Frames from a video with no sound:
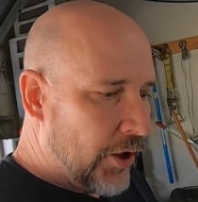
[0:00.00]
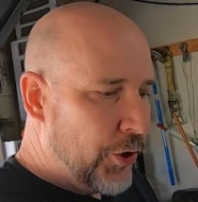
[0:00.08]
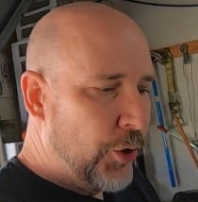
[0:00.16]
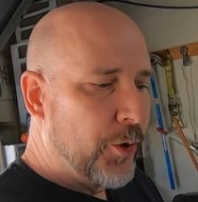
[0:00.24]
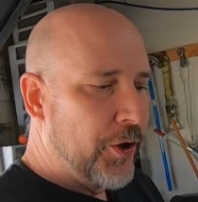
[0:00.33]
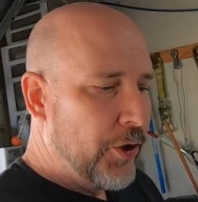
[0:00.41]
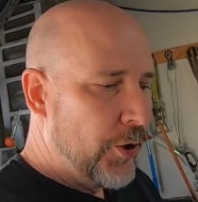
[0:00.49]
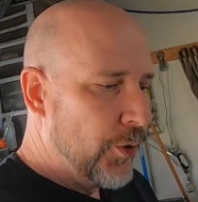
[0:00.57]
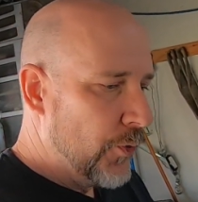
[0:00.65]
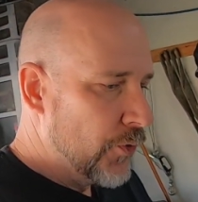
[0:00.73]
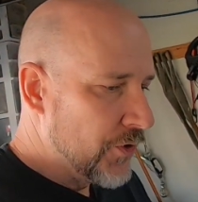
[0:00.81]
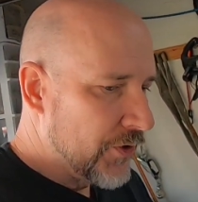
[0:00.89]
you can
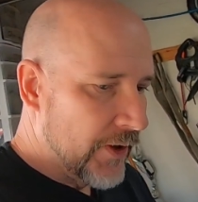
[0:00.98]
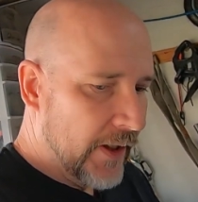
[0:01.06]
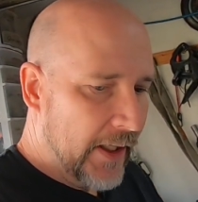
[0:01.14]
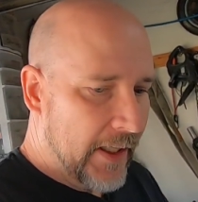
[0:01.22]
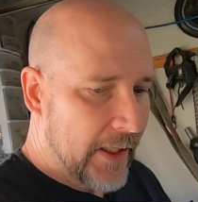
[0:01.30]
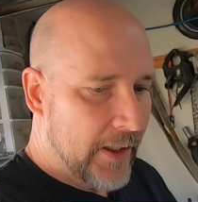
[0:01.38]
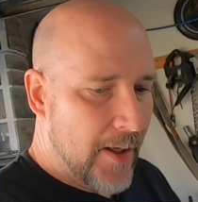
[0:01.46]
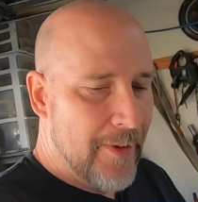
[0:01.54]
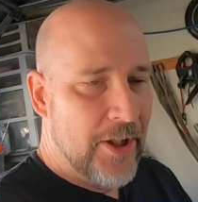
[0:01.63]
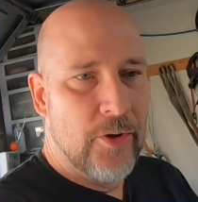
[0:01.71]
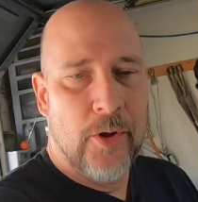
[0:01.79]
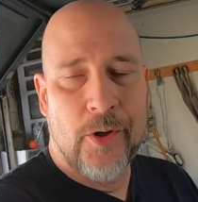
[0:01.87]
use you
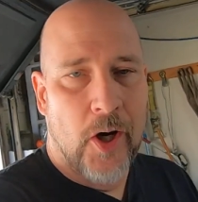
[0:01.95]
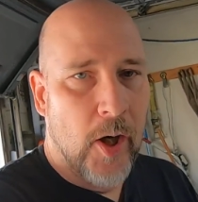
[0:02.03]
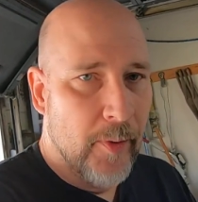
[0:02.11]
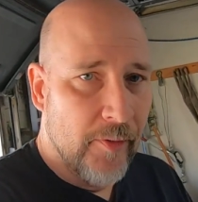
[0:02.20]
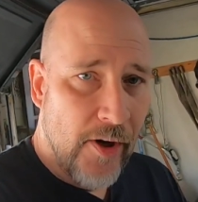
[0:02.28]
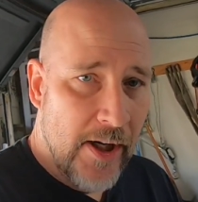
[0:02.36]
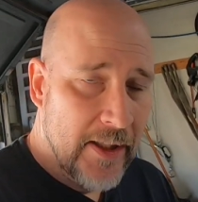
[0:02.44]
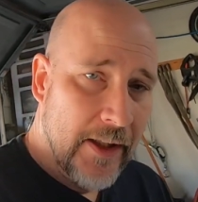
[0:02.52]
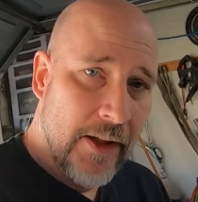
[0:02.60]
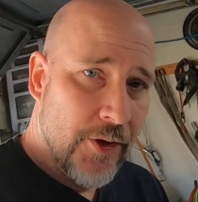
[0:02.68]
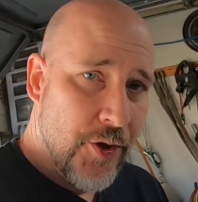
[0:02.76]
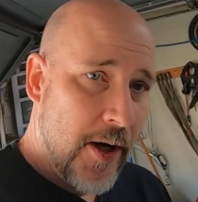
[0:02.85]
can go to Harbor Freight and
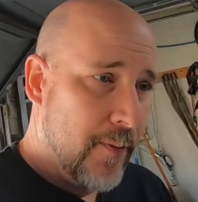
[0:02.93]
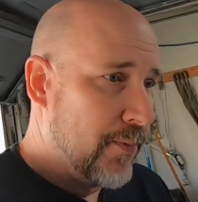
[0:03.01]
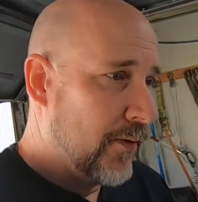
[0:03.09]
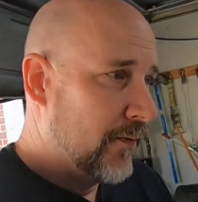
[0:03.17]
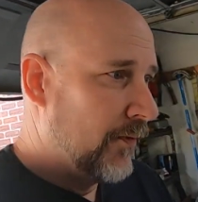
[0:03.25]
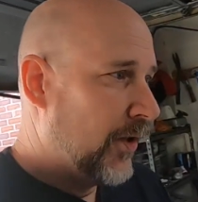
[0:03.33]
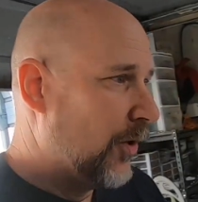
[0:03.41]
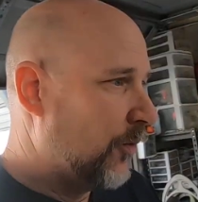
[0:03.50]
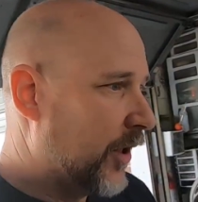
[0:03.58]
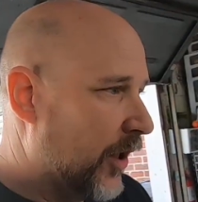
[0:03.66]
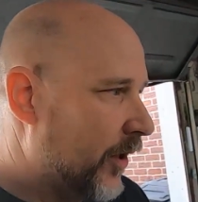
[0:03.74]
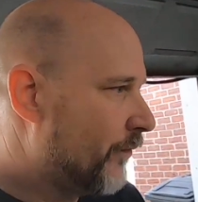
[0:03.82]
get a cheap,
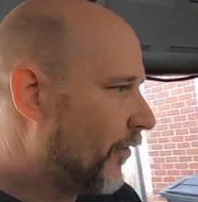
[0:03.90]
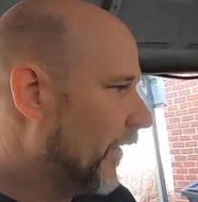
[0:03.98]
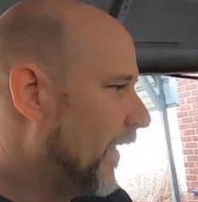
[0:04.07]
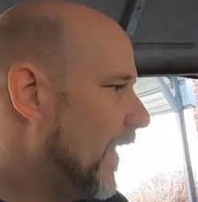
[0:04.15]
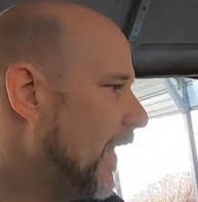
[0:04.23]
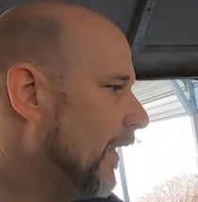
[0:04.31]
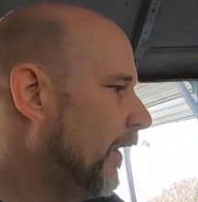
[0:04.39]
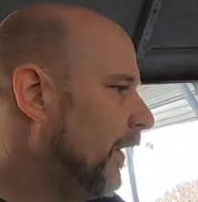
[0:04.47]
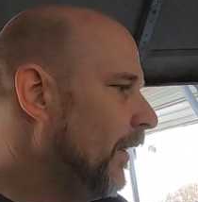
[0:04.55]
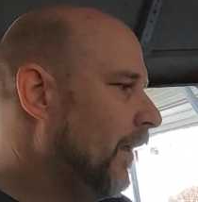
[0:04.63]
gun for that.